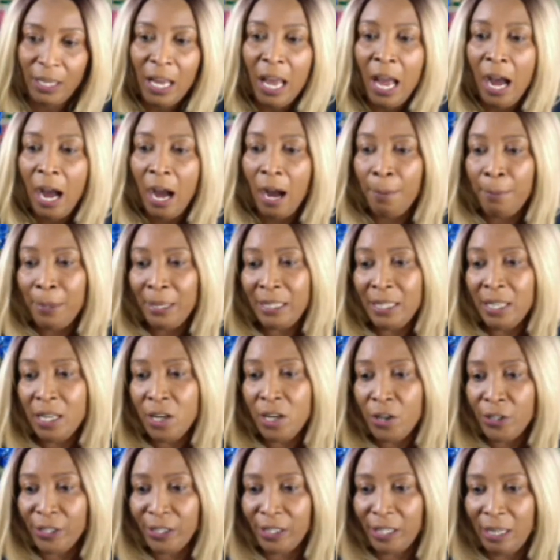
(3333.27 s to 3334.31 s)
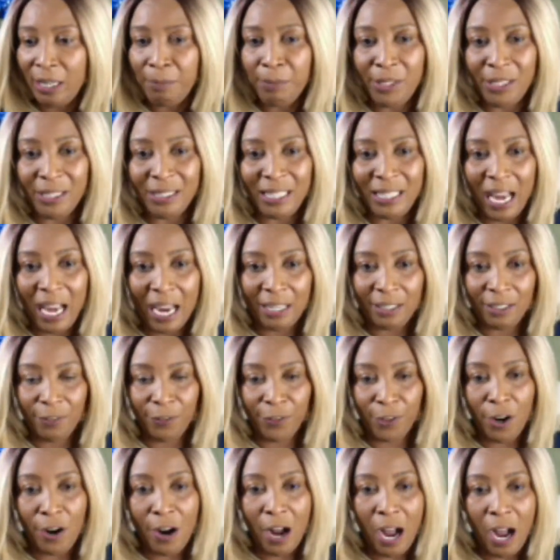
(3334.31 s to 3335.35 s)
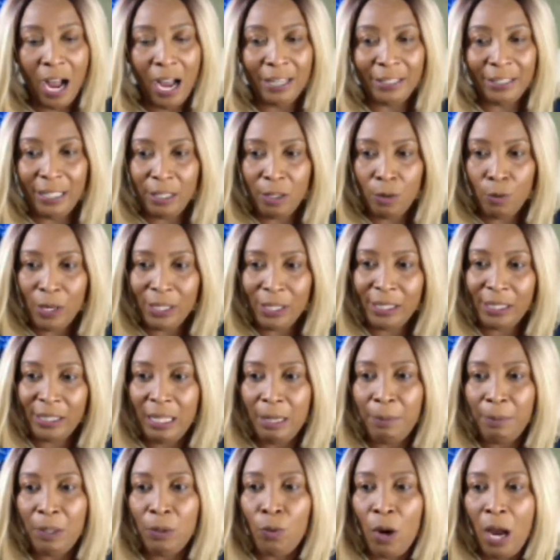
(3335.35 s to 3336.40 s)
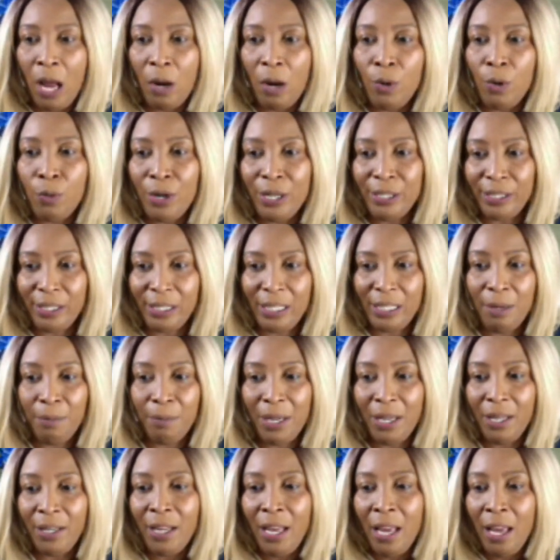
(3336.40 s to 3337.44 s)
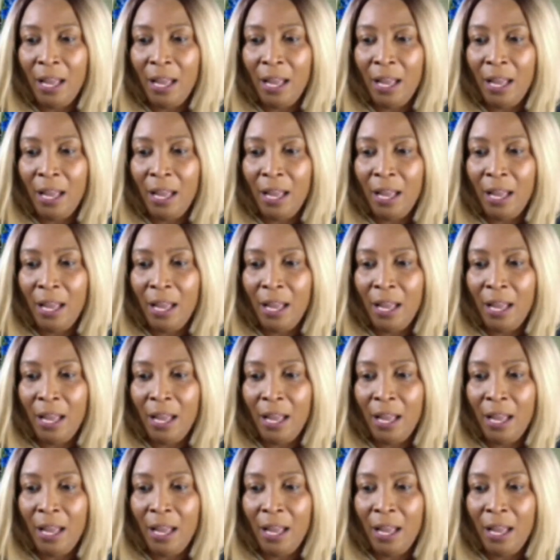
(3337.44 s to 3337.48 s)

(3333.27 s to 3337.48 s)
How many of you steam tonight? If you're on and you were steaming while we were steaming,